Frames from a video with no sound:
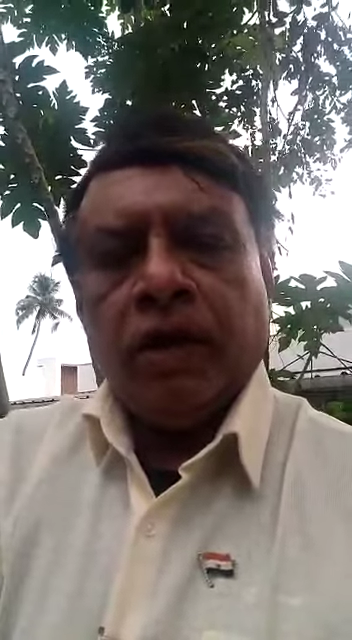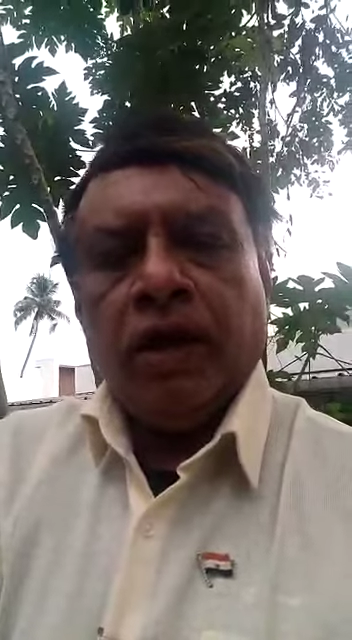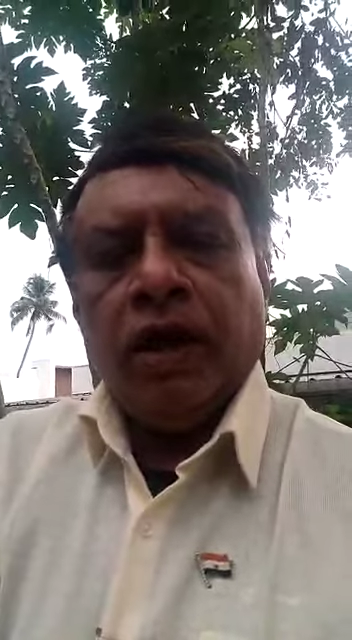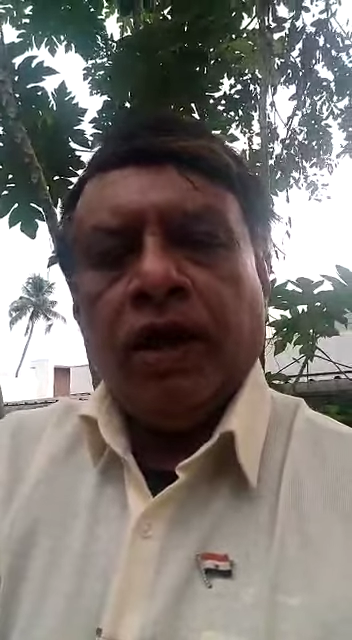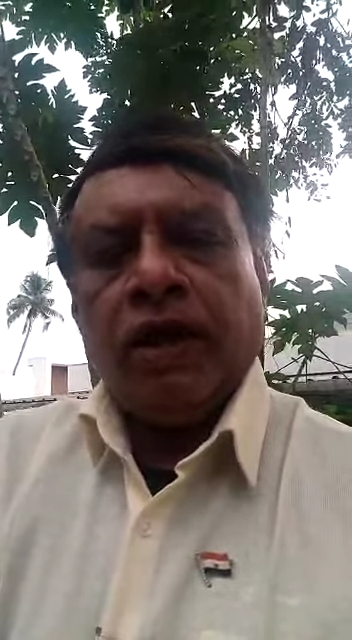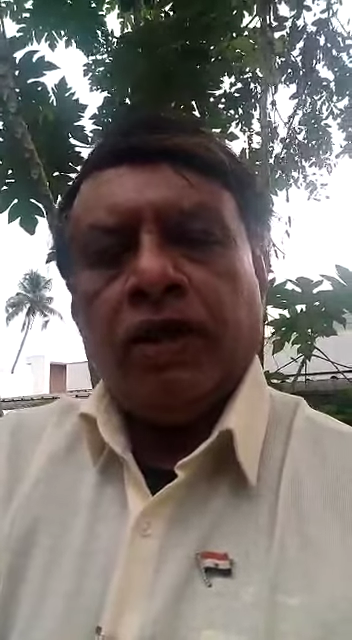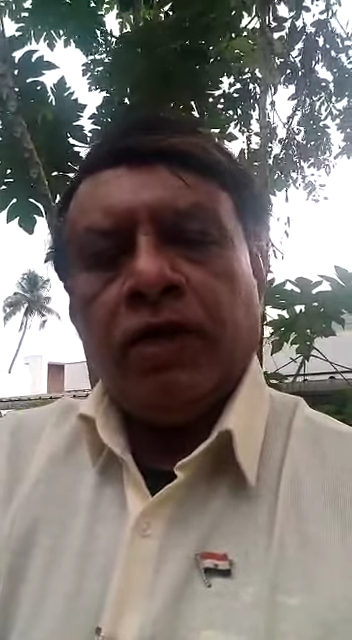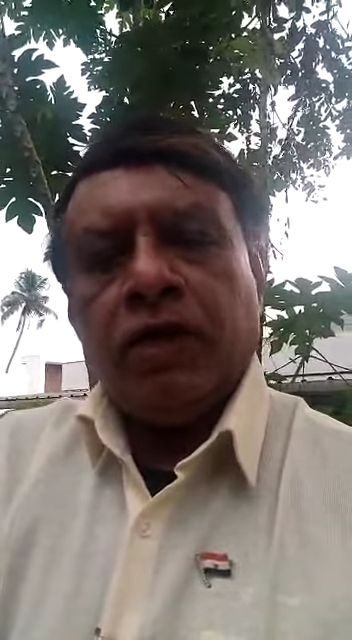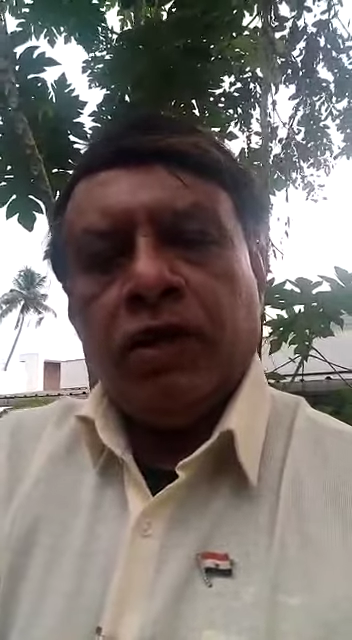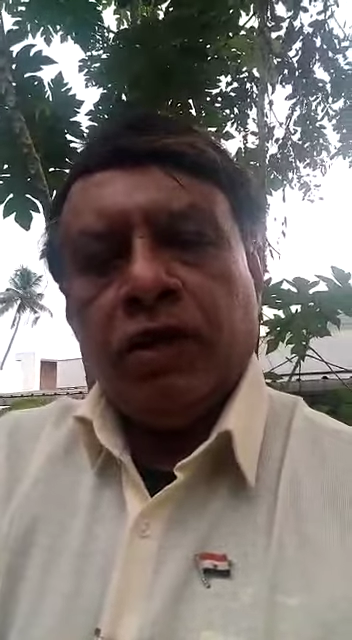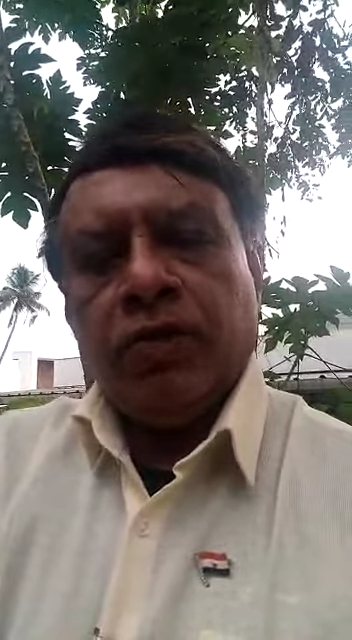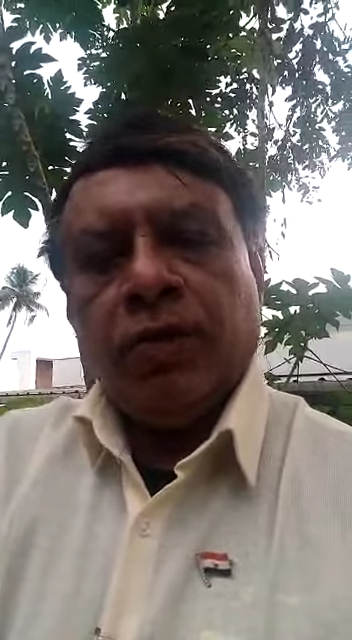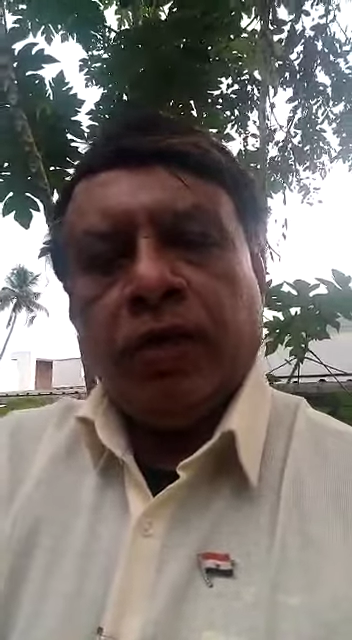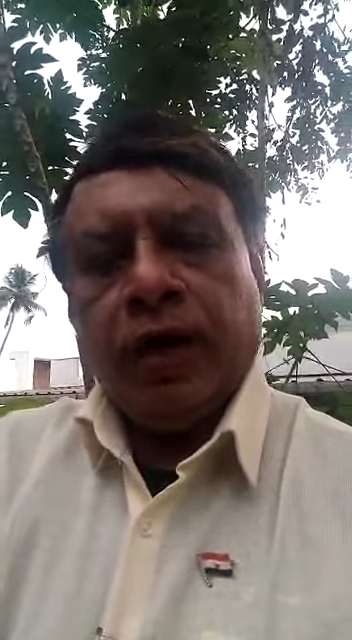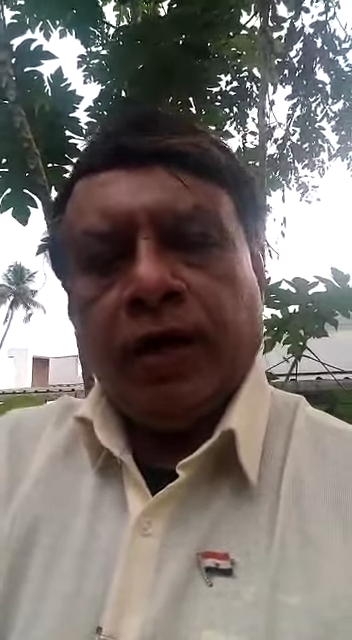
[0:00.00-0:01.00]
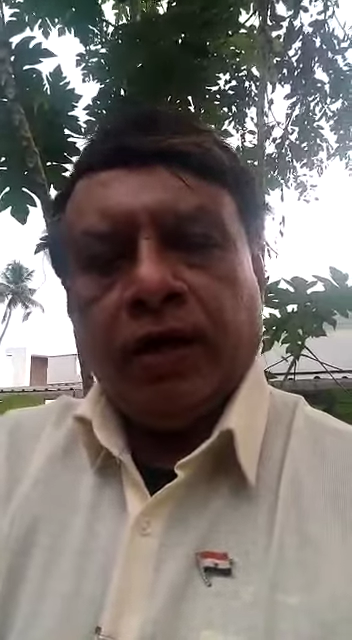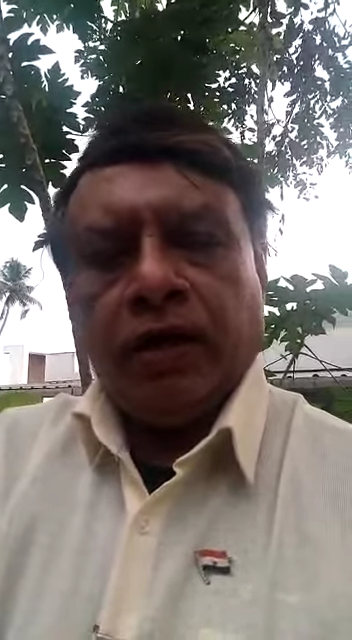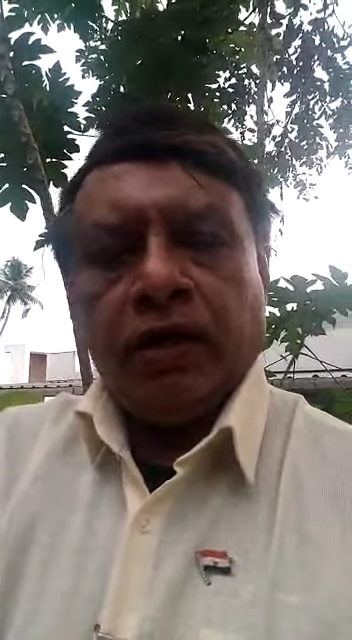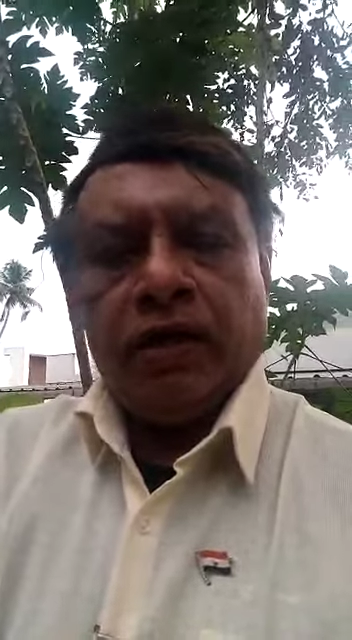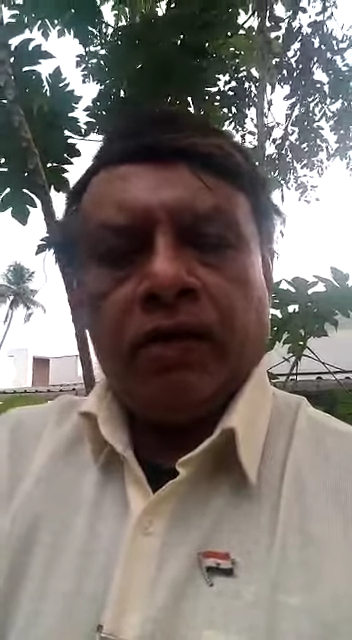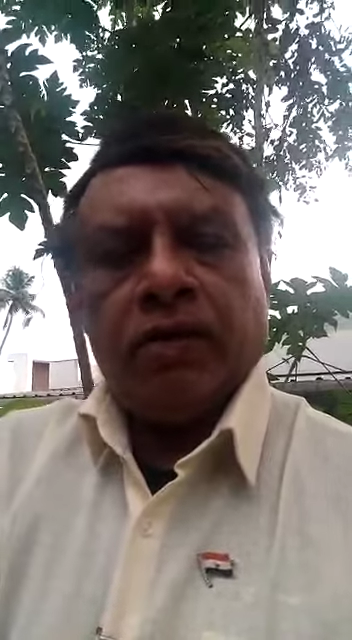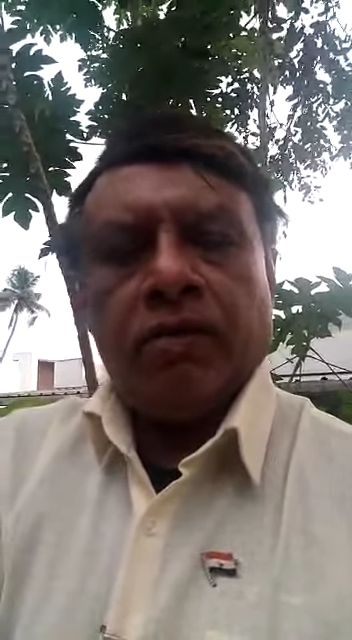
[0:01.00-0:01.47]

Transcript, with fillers: like a Jeep Wrangler,